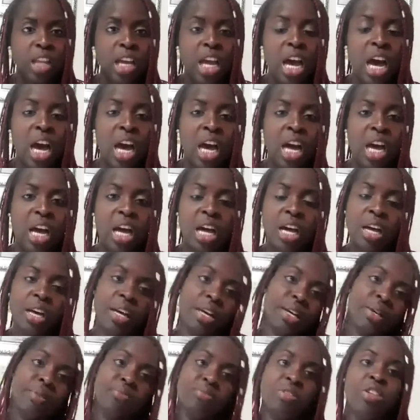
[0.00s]

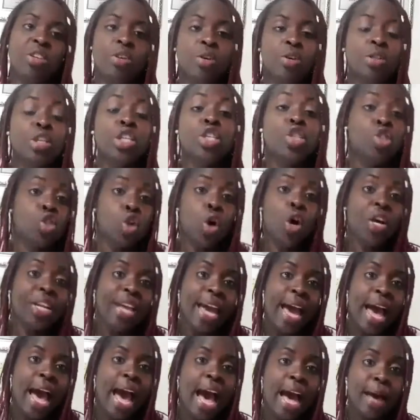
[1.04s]
enjoy their
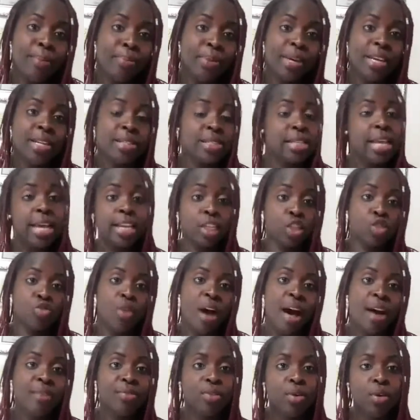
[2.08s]
hobbies, like
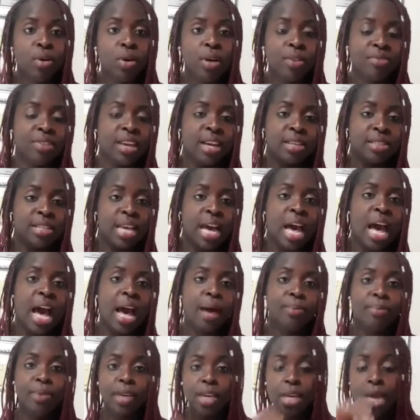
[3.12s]
travel if there's a
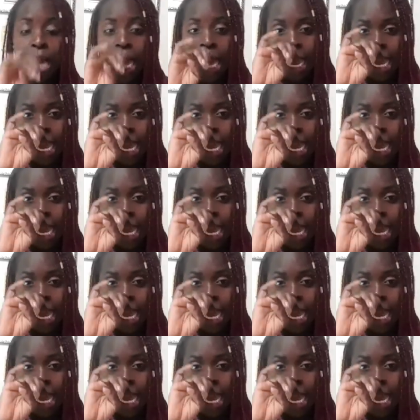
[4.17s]
hobby,